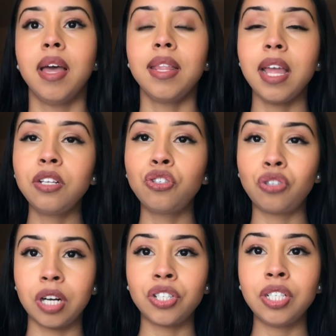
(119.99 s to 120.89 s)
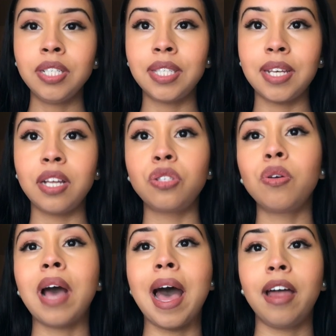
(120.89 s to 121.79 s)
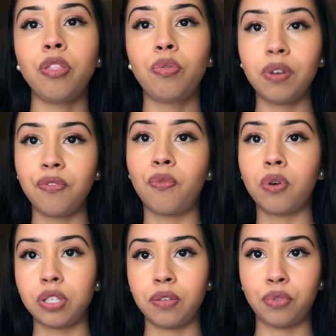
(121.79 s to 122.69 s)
The instructions say to add 3/4 of